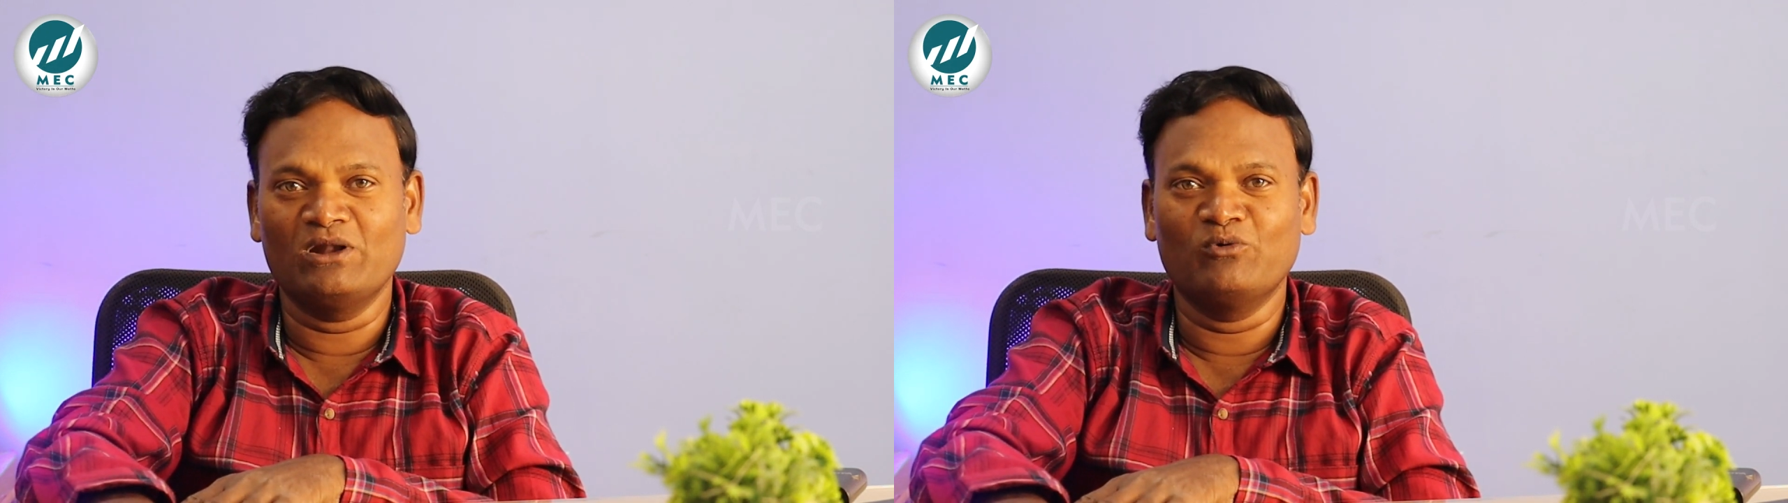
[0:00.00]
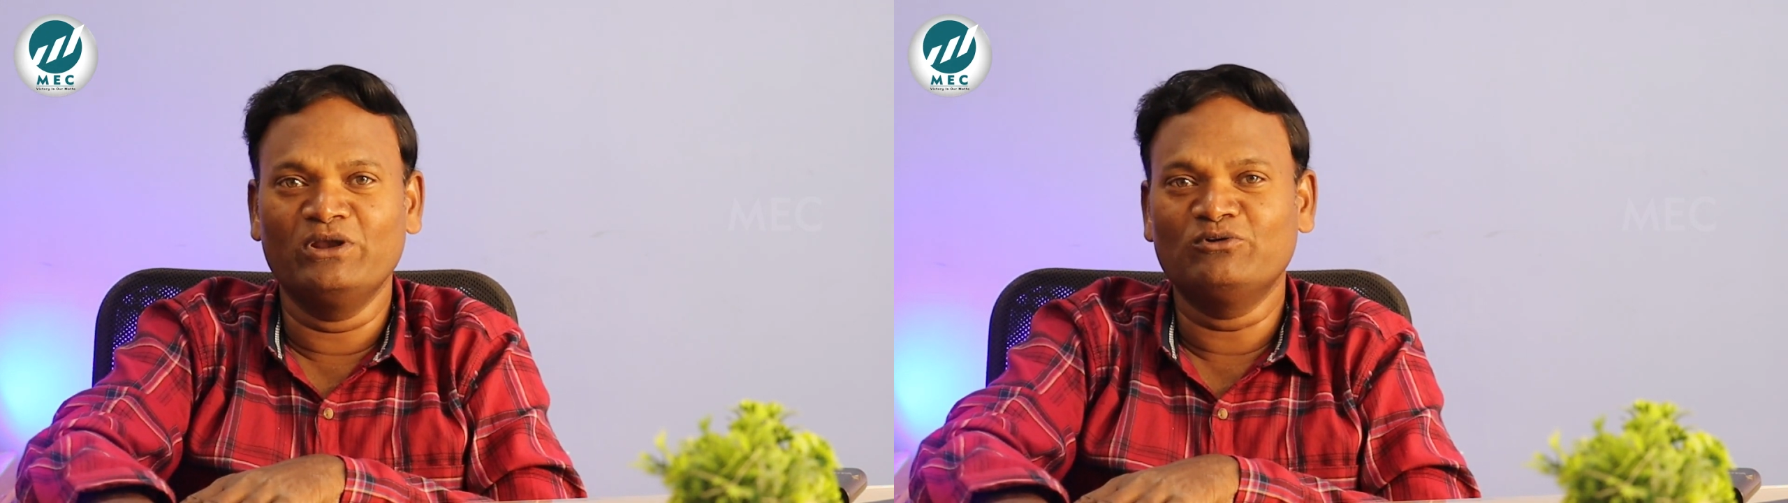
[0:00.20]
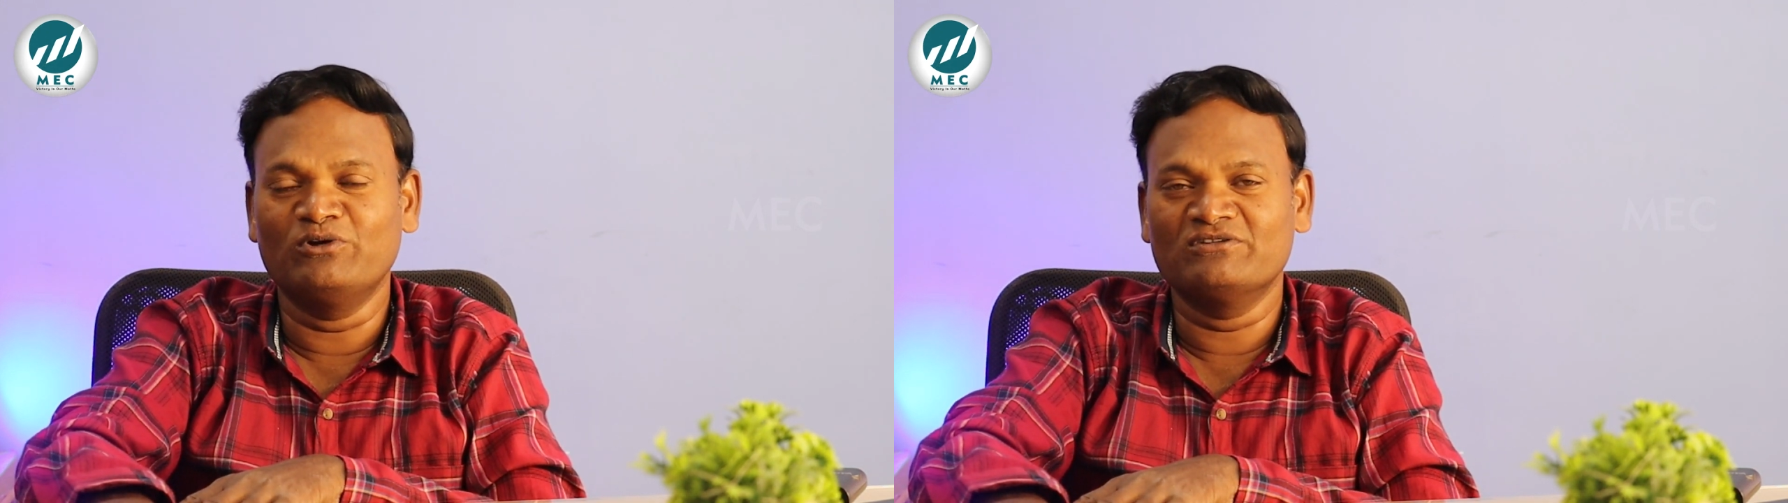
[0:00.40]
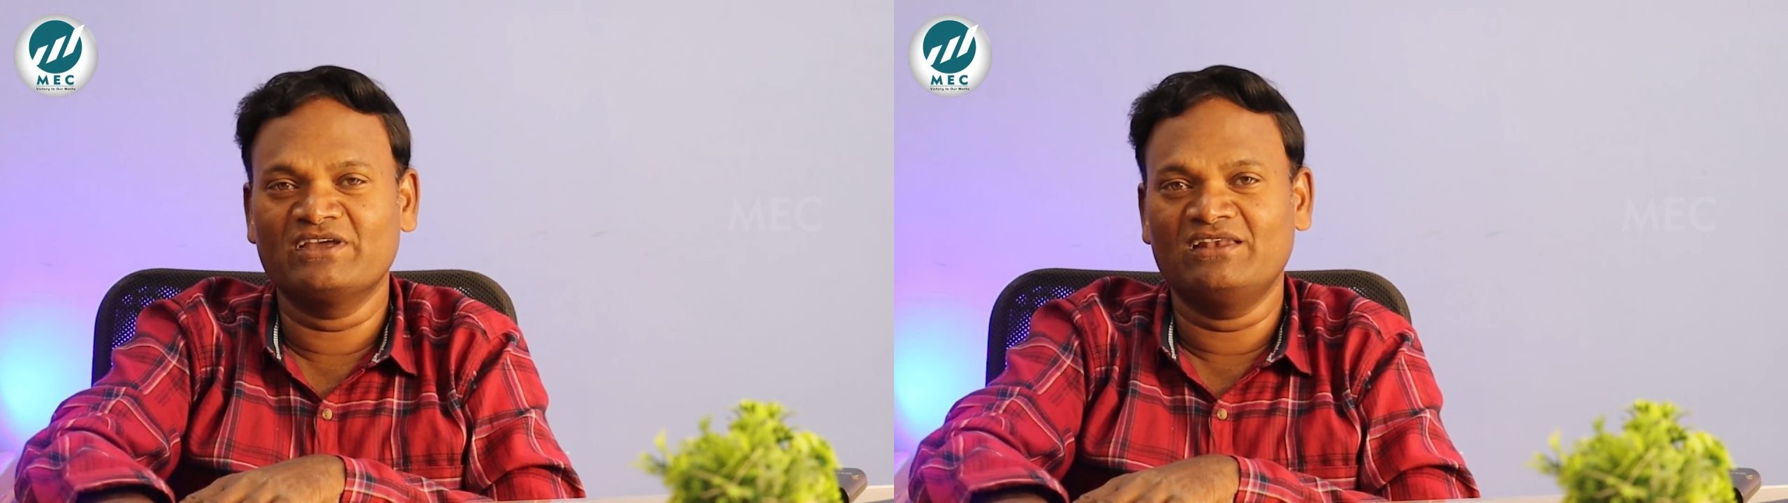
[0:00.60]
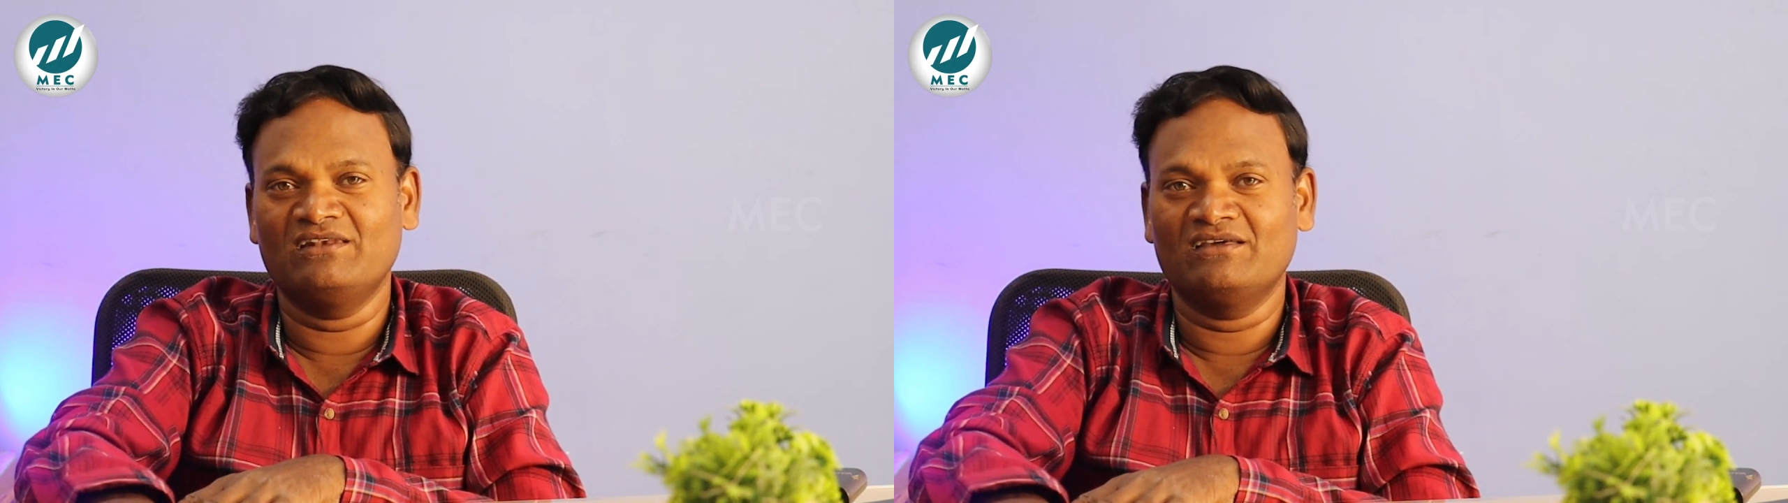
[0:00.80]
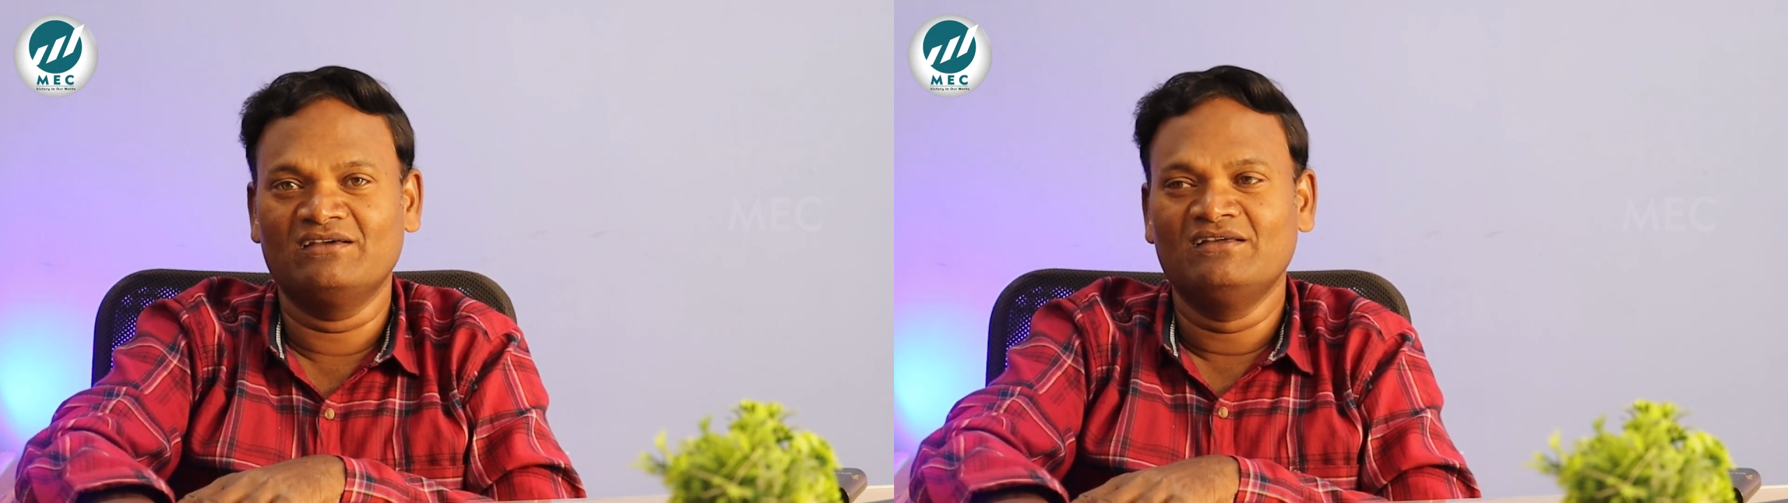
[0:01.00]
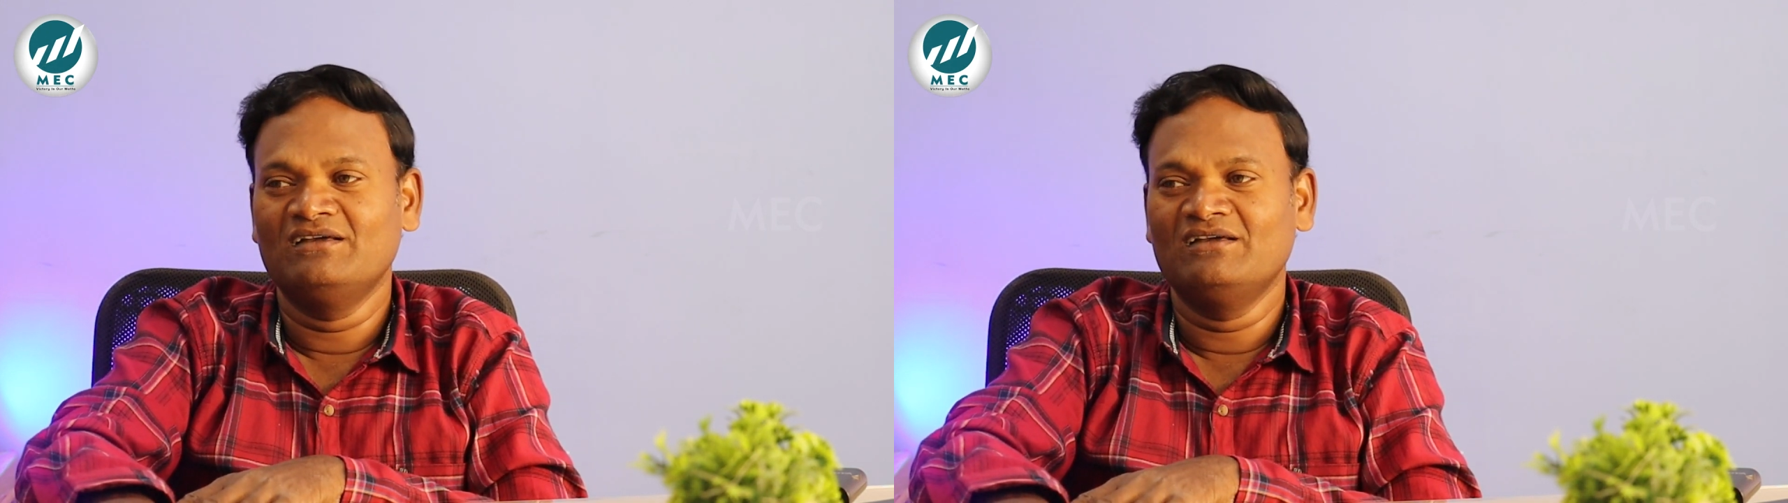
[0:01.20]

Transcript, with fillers: while going to design